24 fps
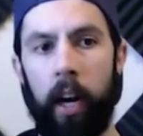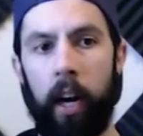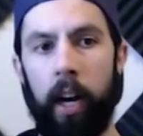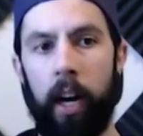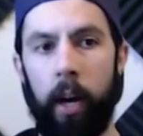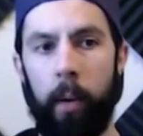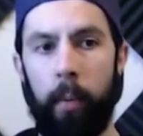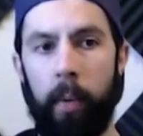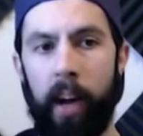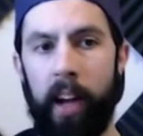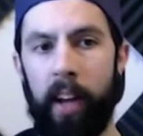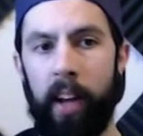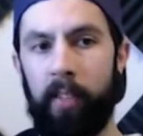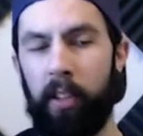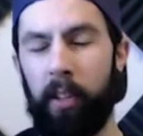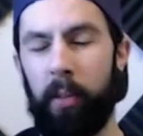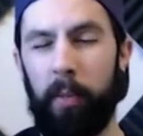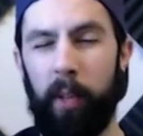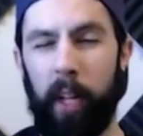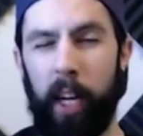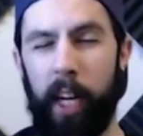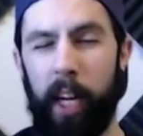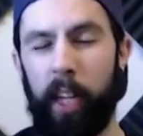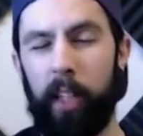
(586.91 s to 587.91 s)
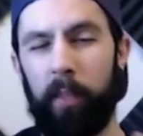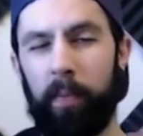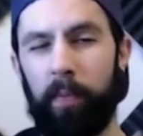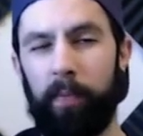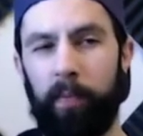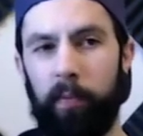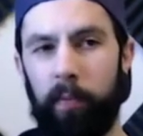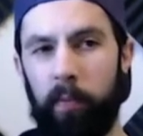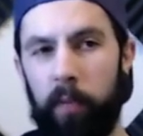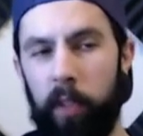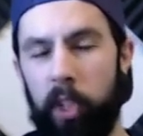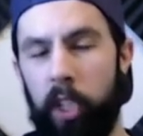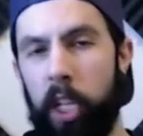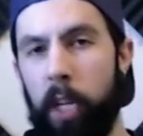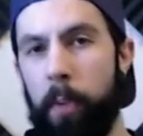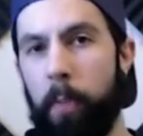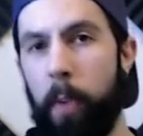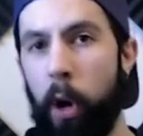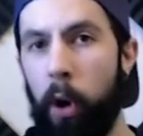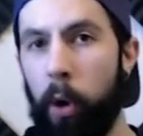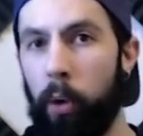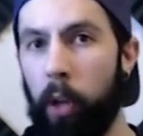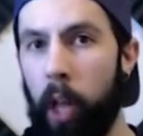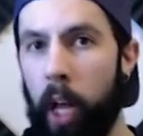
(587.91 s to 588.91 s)
I have some like
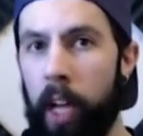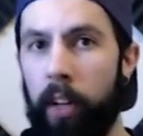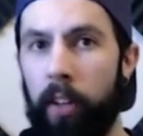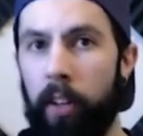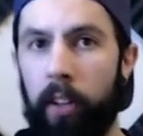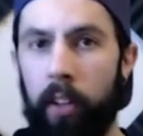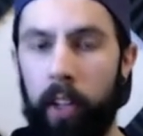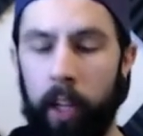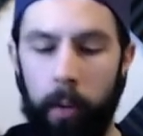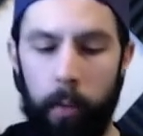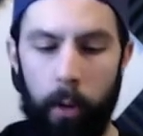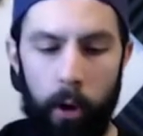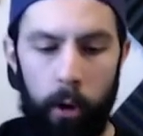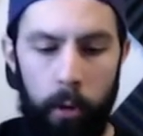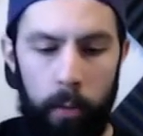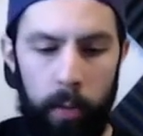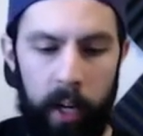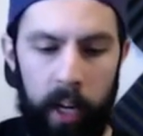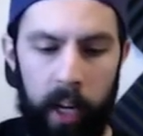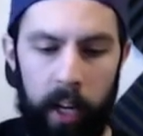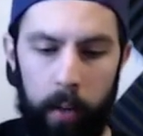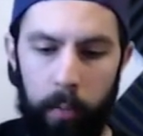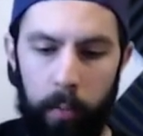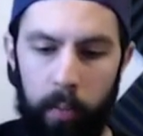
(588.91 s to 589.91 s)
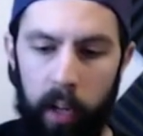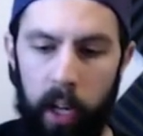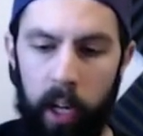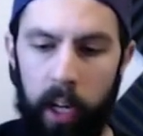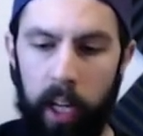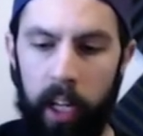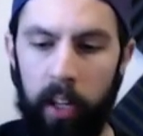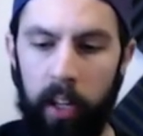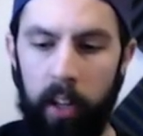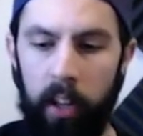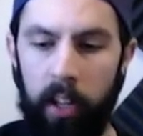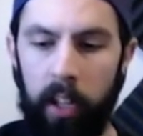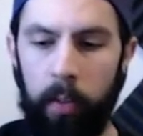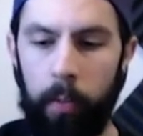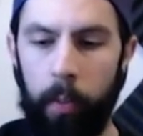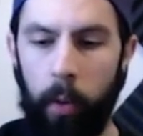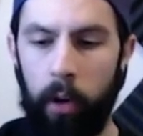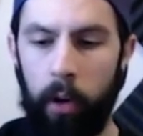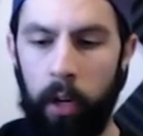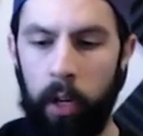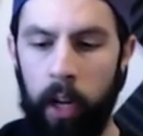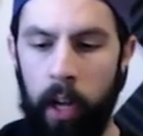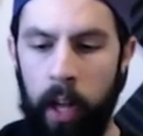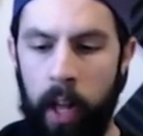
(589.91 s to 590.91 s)
cheapo lights that I'm hoping I can plug into this
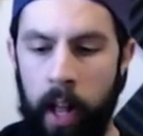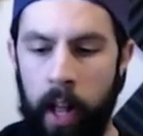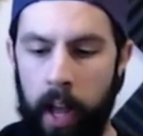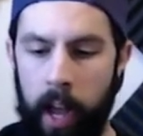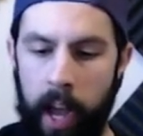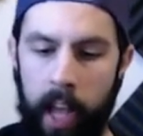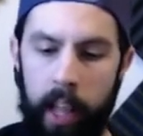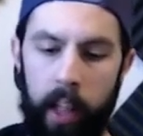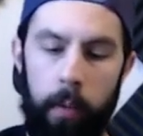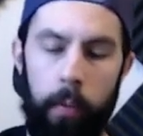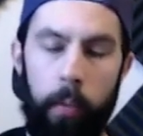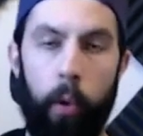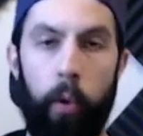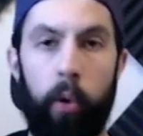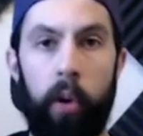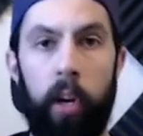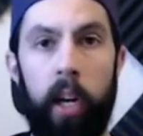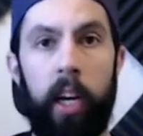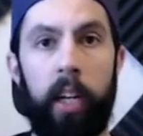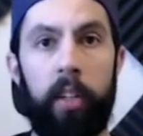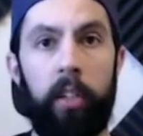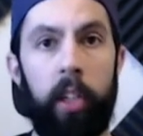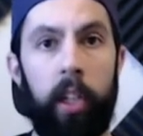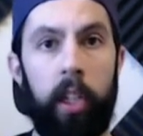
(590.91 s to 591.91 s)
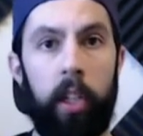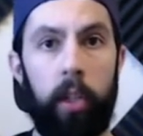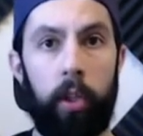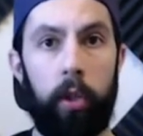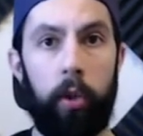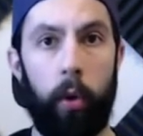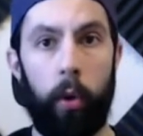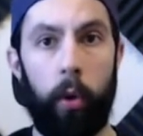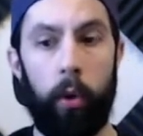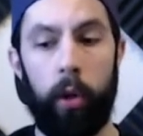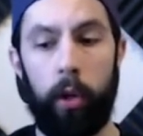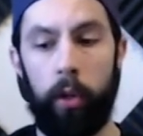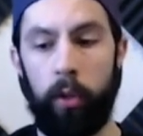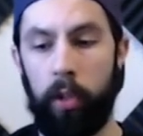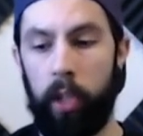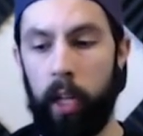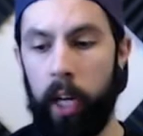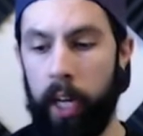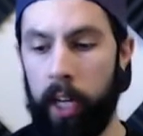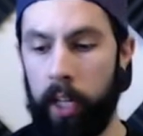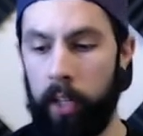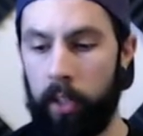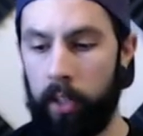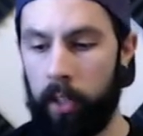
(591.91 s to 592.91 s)
board, and the board actually control those
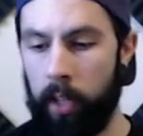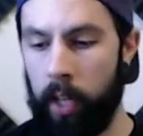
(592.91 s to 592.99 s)
lights.